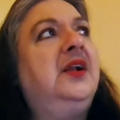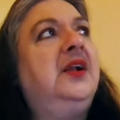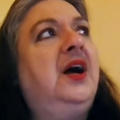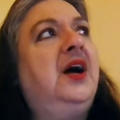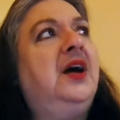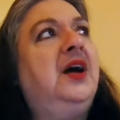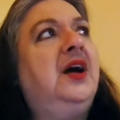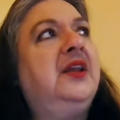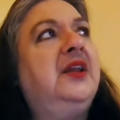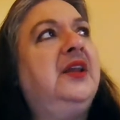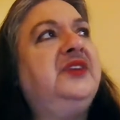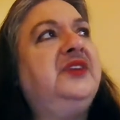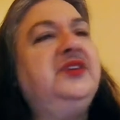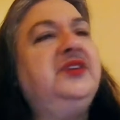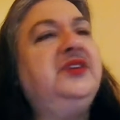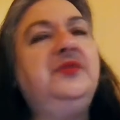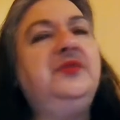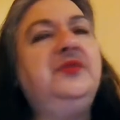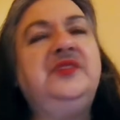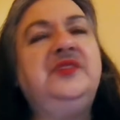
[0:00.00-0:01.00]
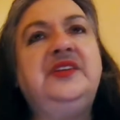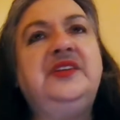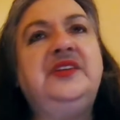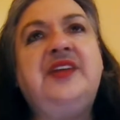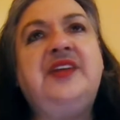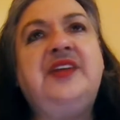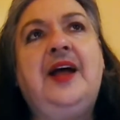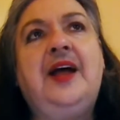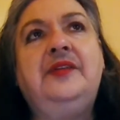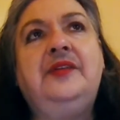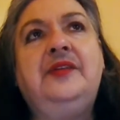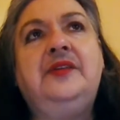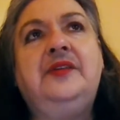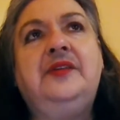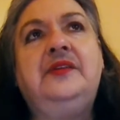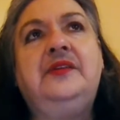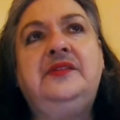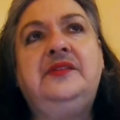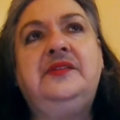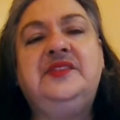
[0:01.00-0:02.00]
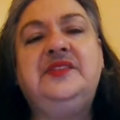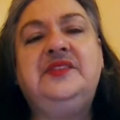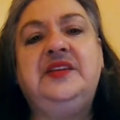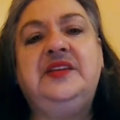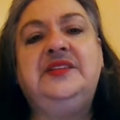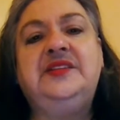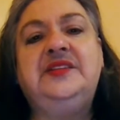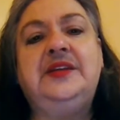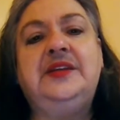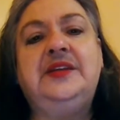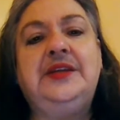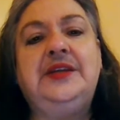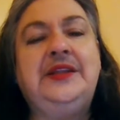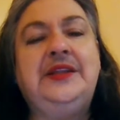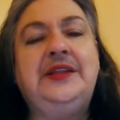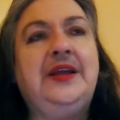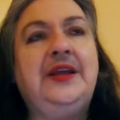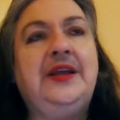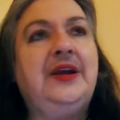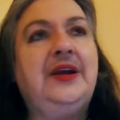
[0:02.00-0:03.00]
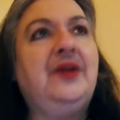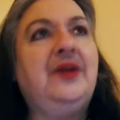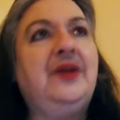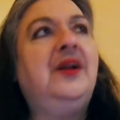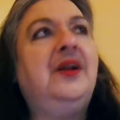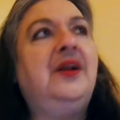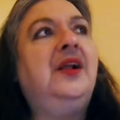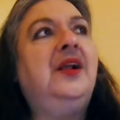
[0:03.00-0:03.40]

I like to use Italian seasoning in there.